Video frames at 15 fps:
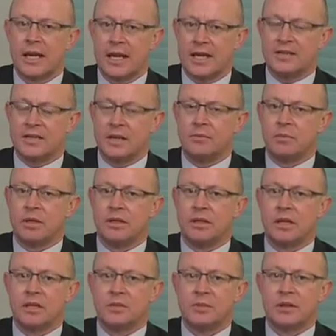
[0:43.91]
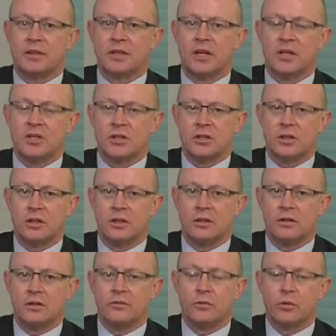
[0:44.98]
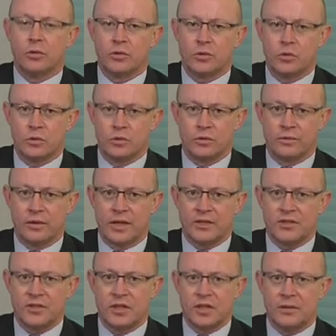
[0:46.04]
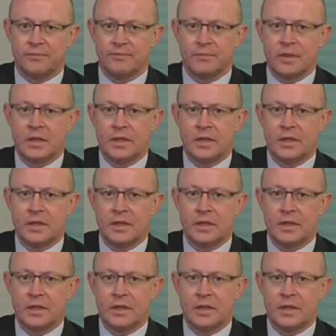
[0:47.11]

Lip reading: as had been the expectation in the fourth quarter of last year.